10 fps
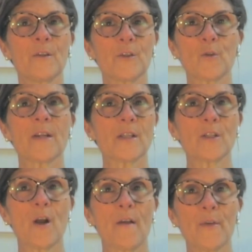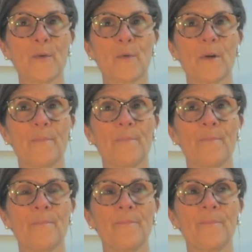stress is not the norm,
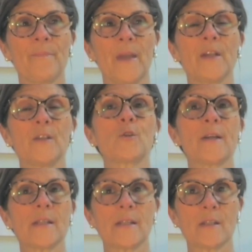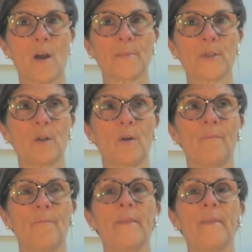and stress is optional.